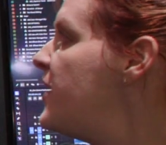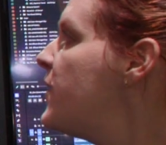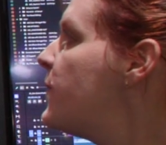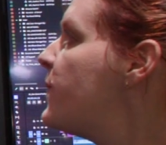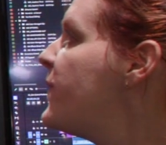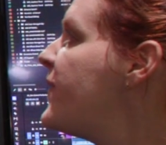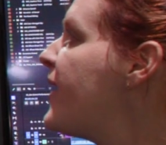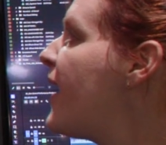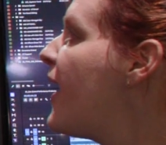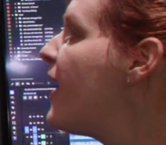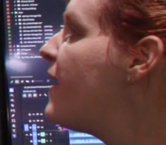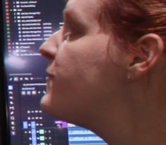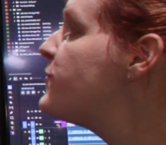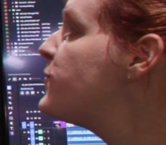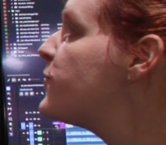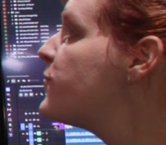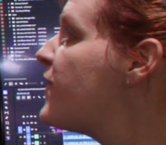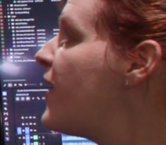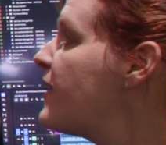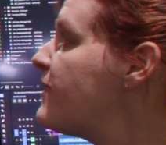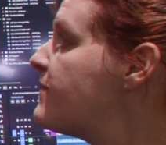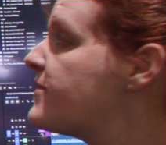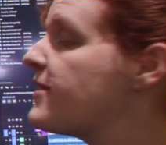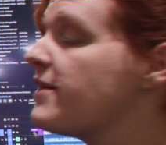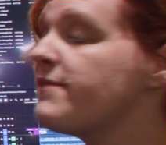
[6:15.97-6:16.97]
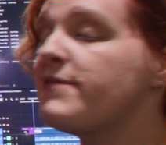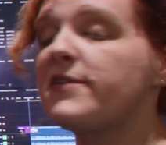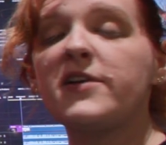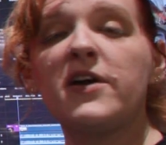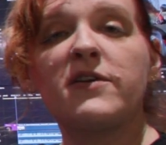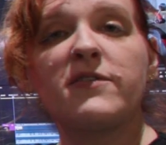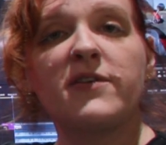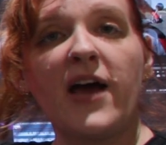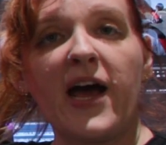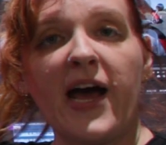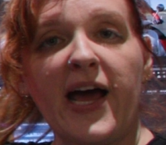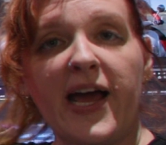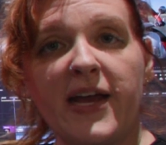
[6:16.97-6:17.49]
We have Direct
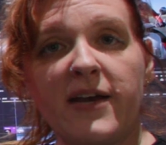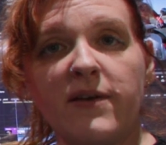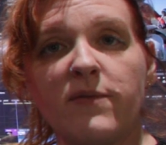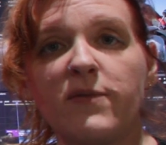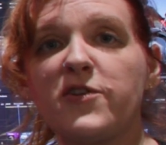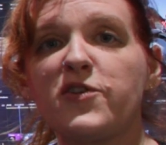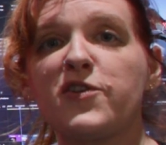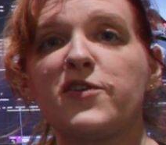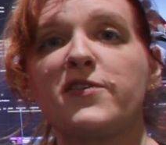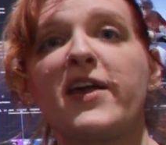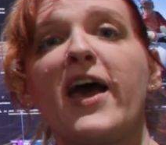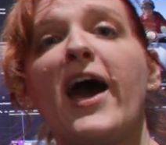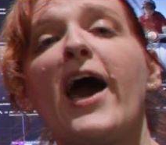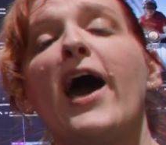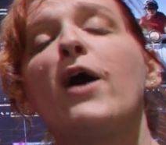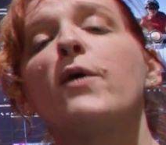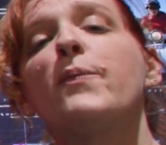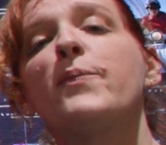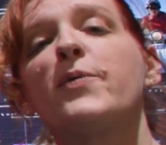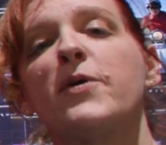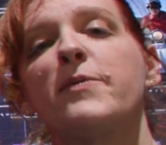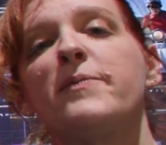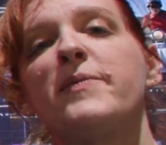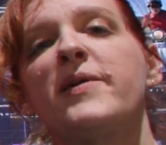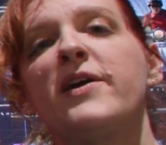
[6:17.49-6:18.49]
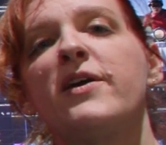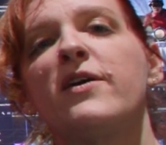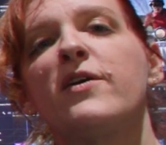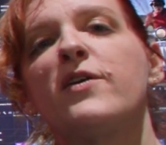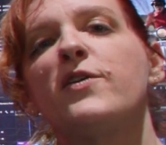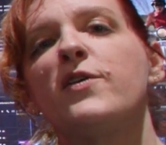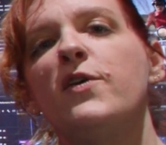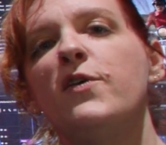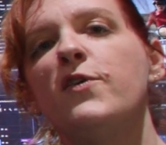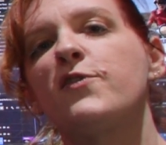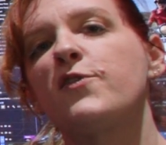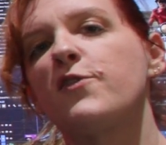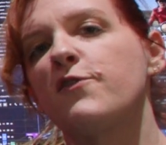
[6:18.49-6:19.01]
709, which is how Premiere
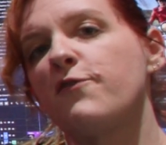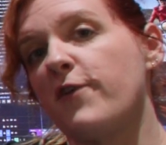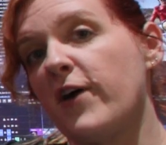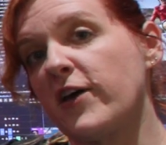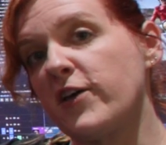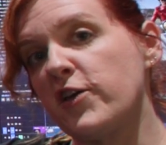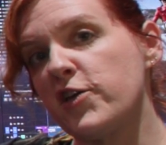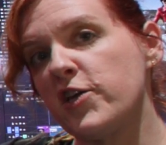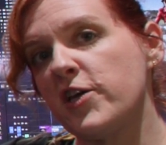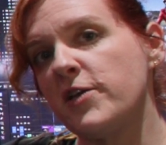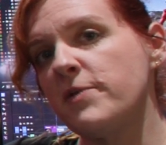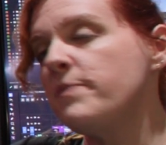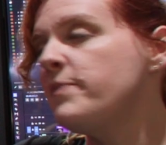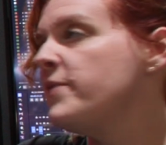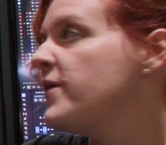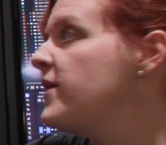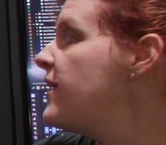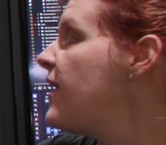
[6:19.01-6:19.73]
used to function